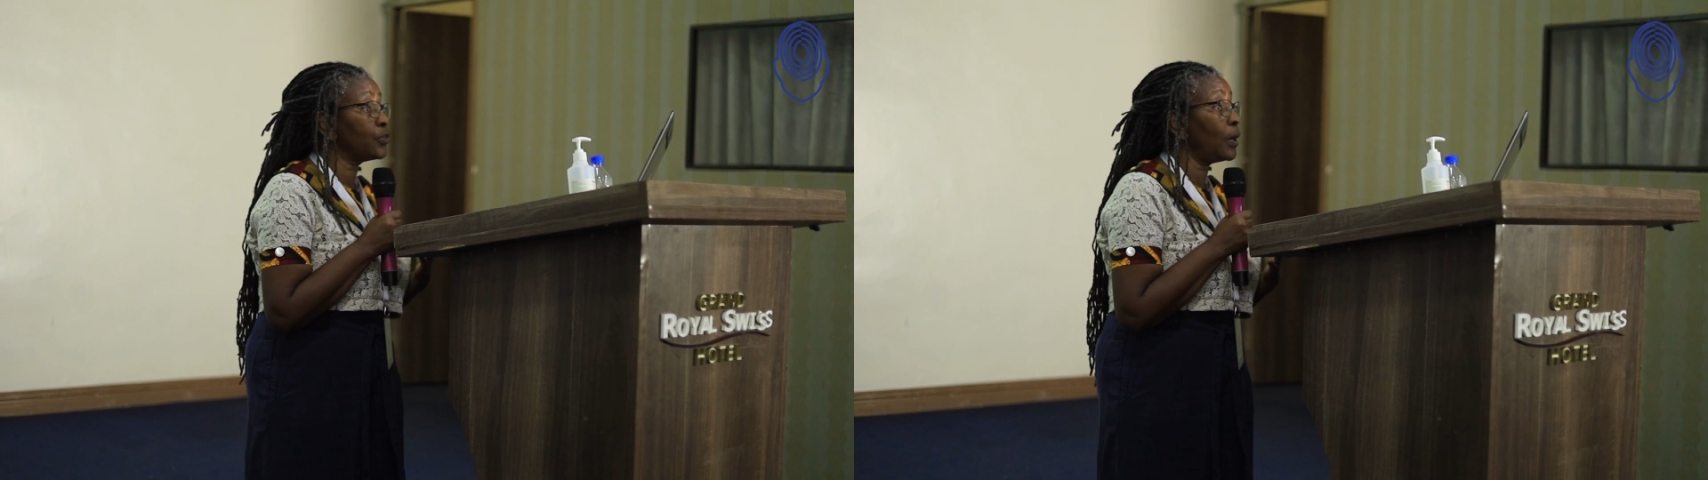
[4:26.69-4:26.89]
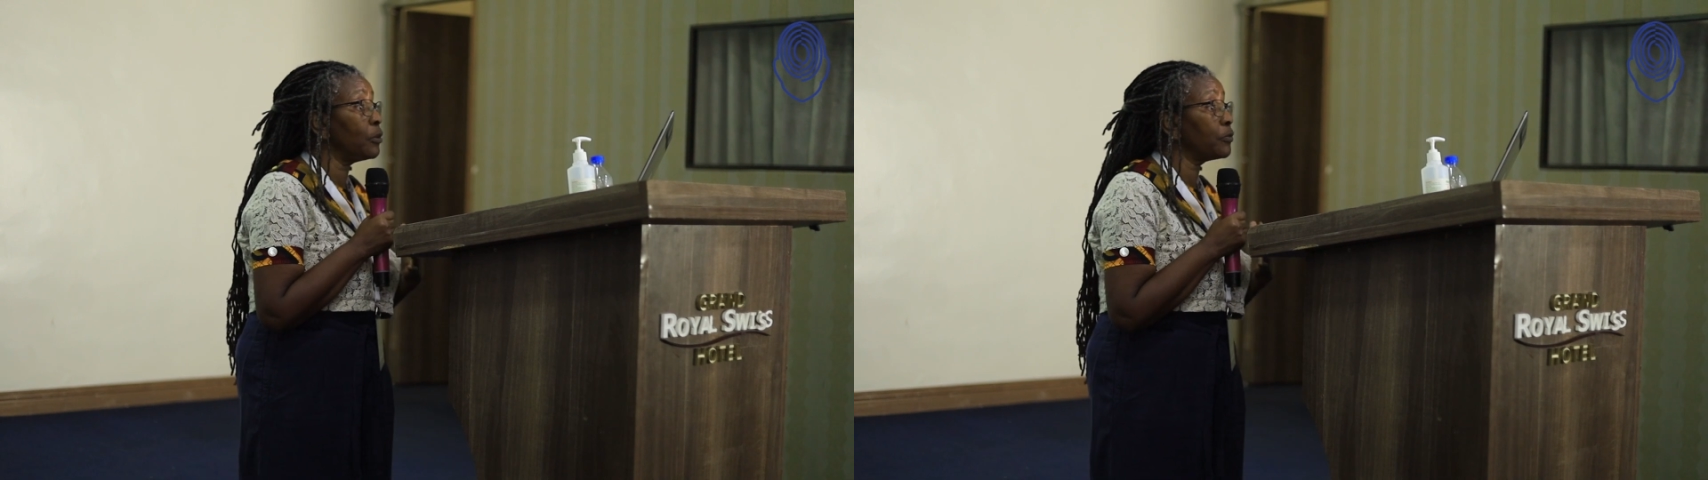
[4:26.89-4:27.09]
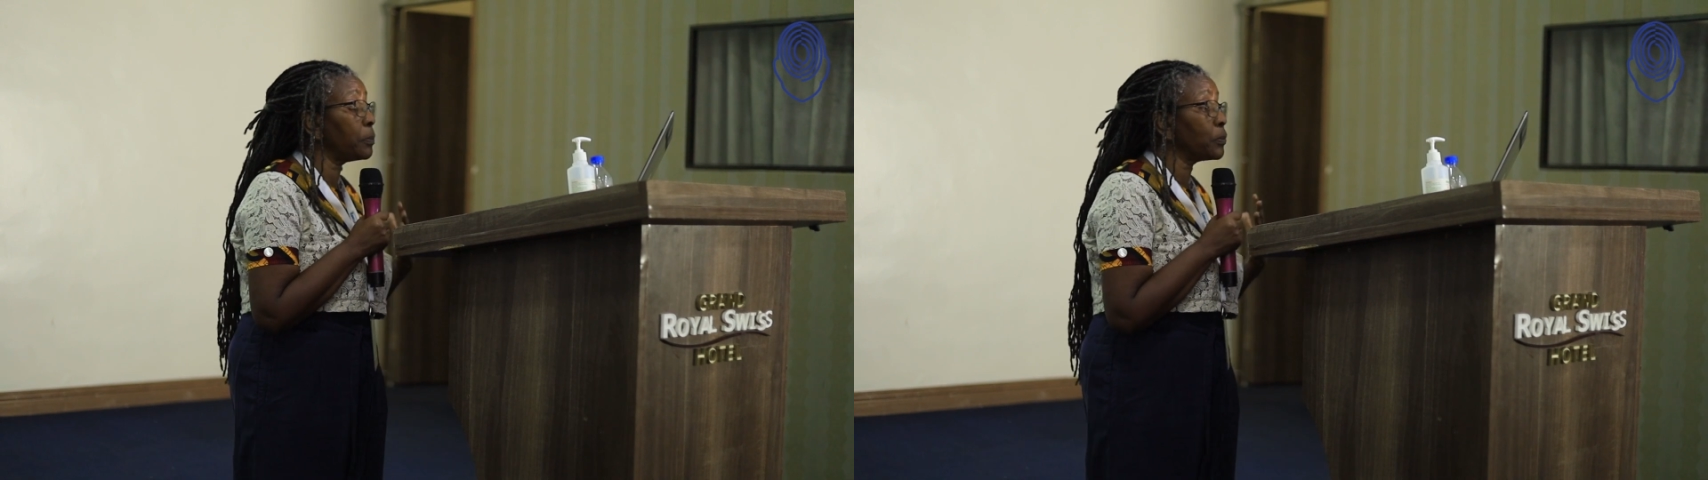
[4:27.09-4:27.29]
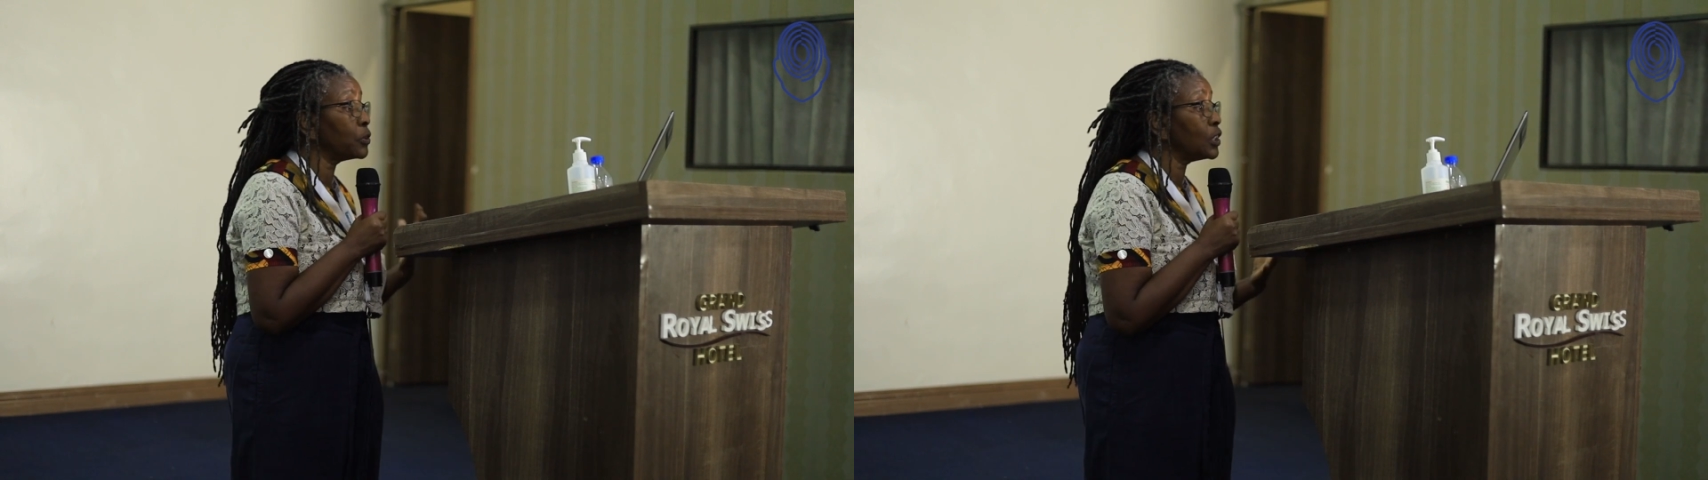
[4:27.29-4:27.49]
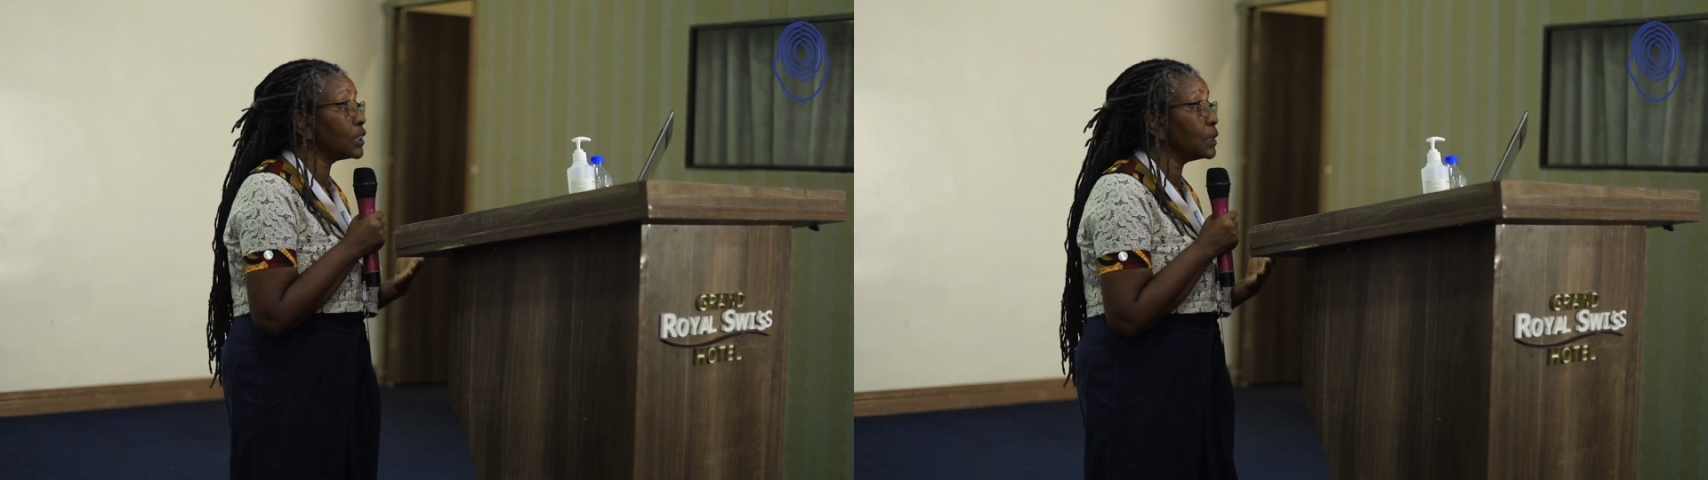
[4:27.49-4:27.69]
some of the
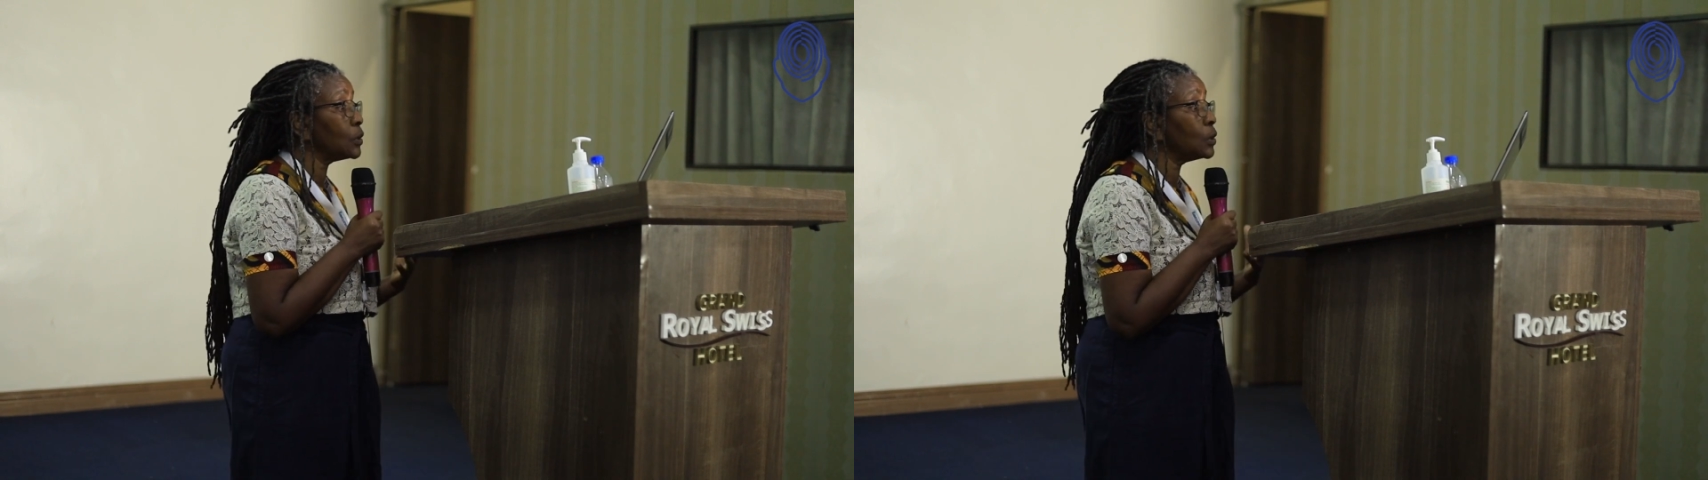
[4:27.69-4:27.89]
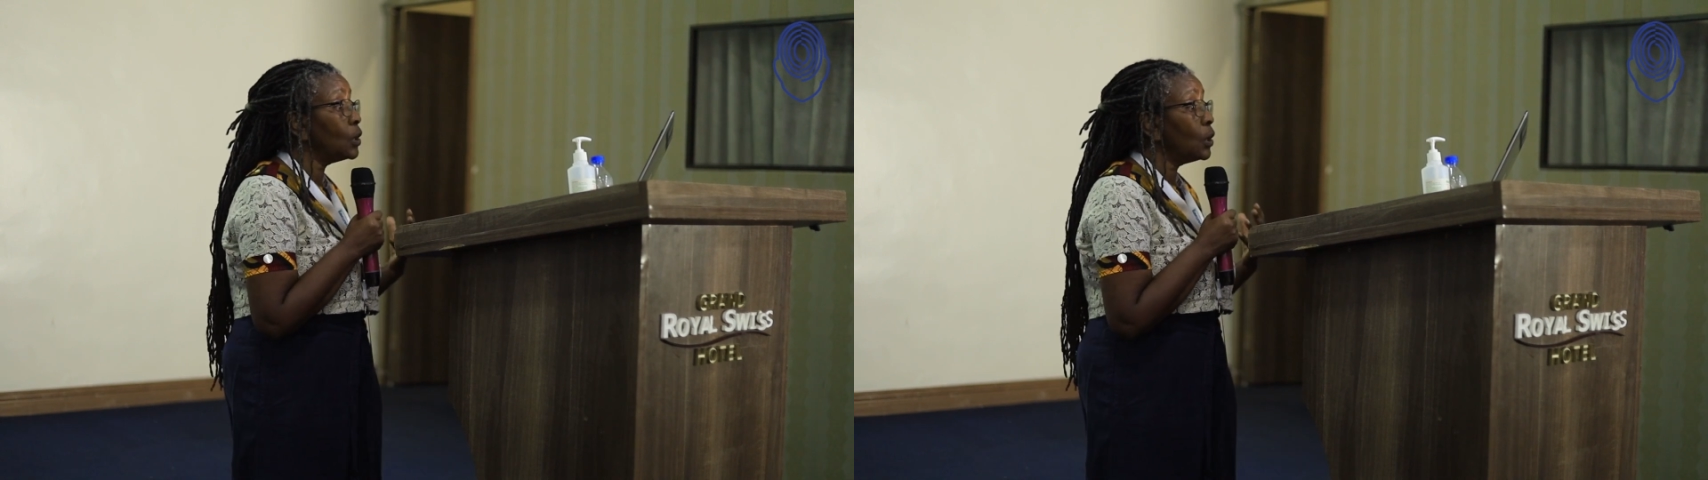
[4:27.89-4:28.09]
projected